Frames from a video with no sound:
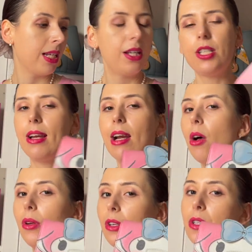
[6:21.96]
So I
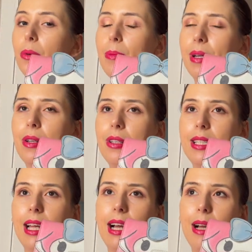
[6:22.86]
hold on to it
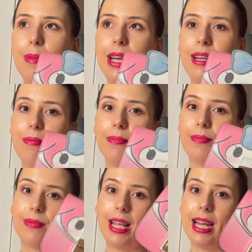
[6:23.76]
because, I mean,
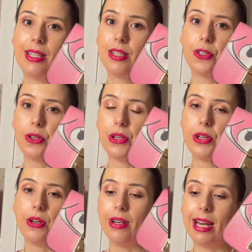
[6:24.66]
it's just too
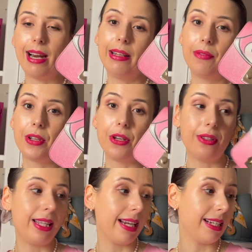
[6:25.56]
cute and I love
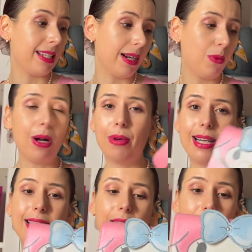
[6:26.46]
cute things. Like, why would I
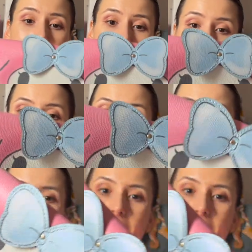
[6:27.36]
sell this? It has